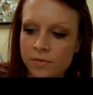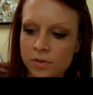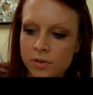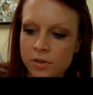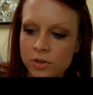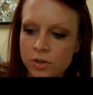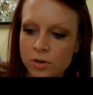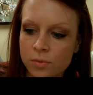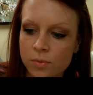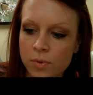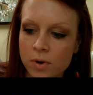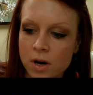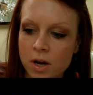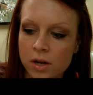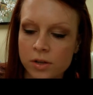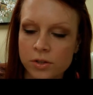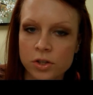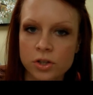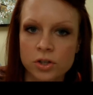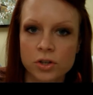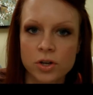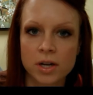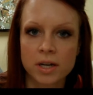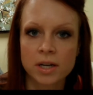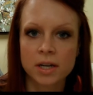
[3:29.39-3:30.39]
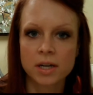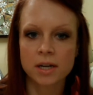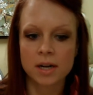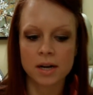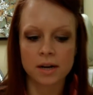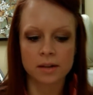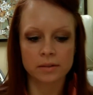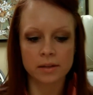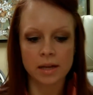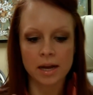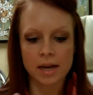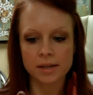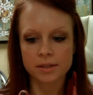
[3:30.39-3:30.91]
is super concentrated and it
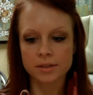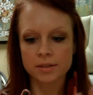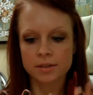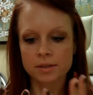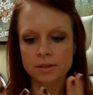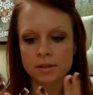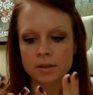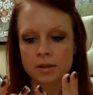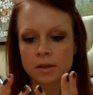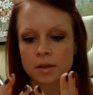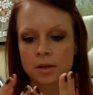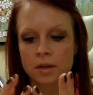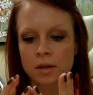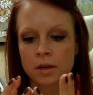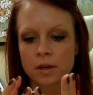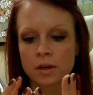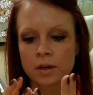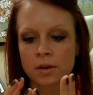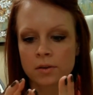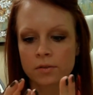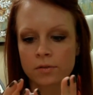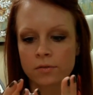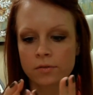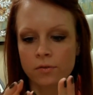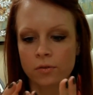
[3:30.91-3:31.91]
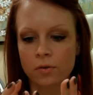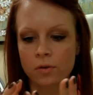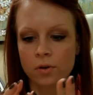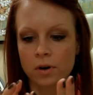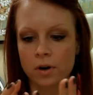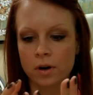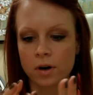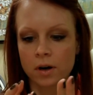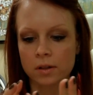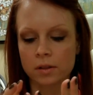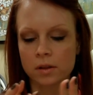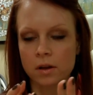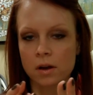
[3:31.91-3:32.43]
lasts for
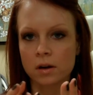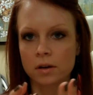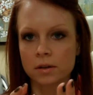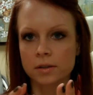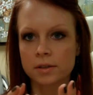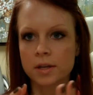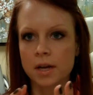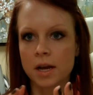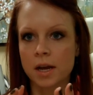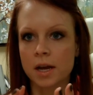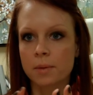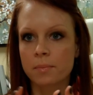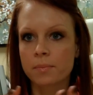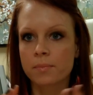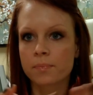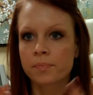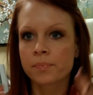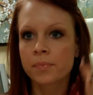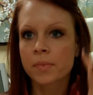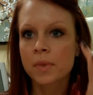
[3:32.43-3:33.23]
a long time.